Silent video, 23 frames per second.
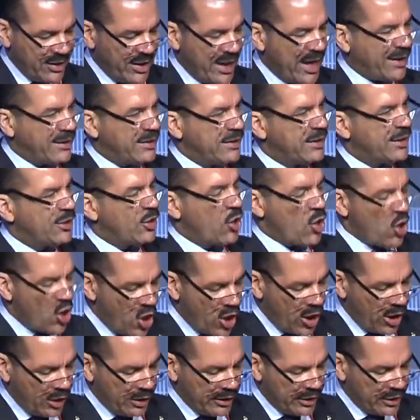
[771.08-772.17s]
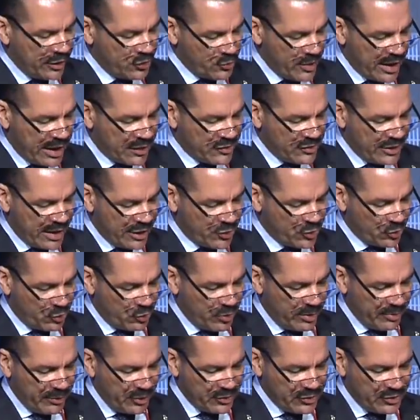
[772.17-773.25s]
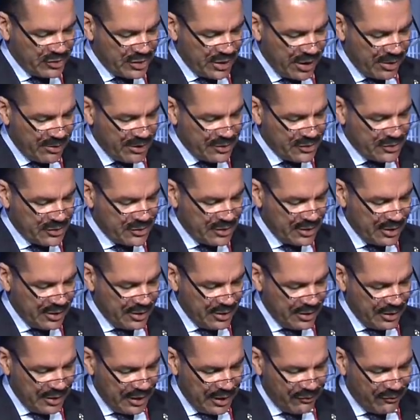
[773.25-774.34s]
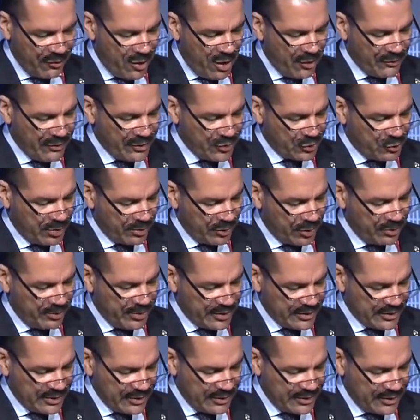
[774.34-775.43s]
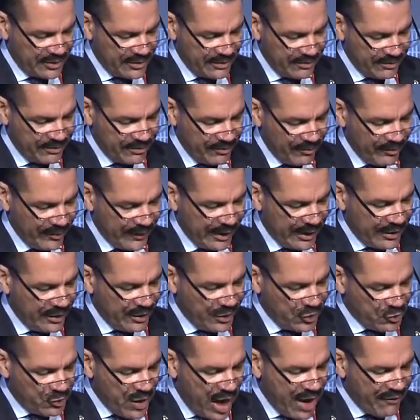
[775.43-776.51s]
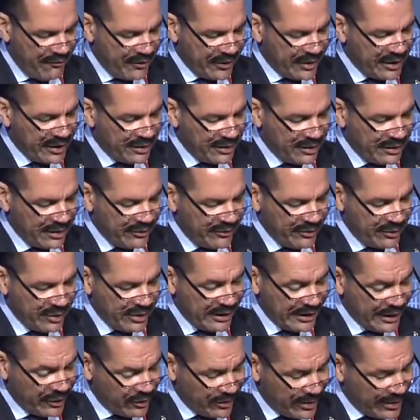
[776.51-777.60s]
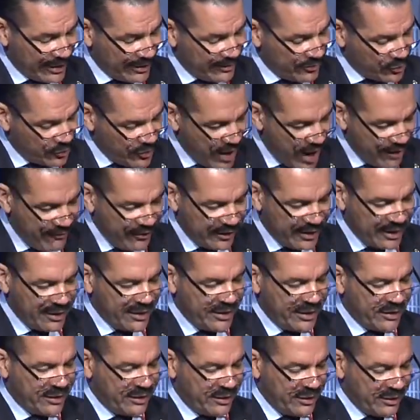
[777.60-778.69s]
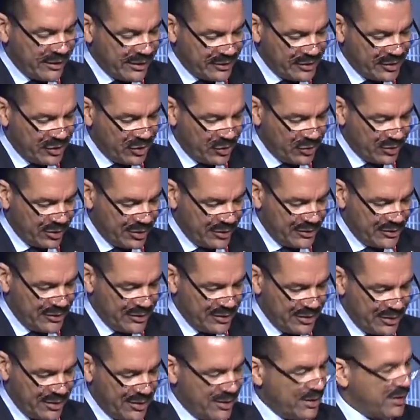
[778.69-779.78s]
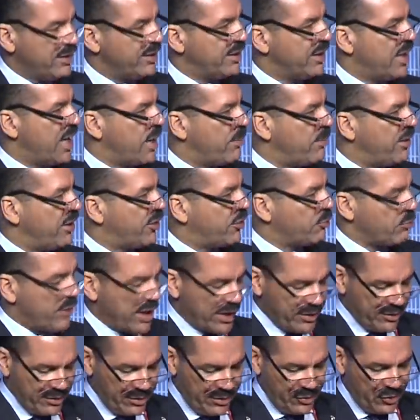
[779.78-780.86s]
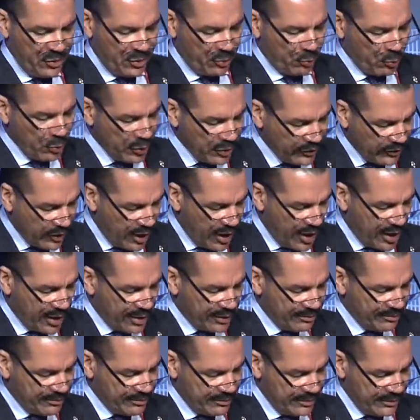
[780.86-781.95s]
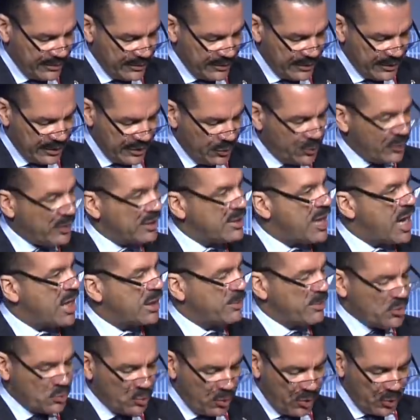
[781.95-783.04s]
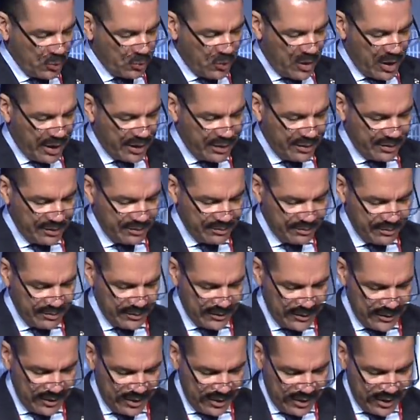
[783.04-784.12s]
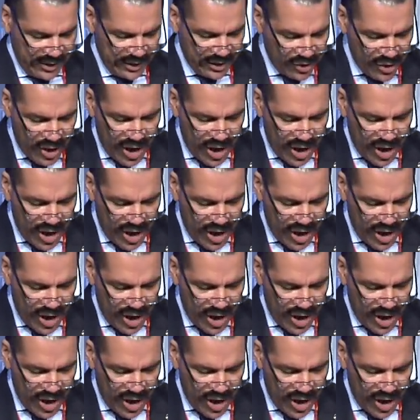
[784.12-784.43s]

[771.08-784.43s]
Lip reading: and to hit hard at transnational criminals and terrorists involved in this criminal business. Trafficking in illicit goods can be a threat to the rule of law, to economies worldwide. It can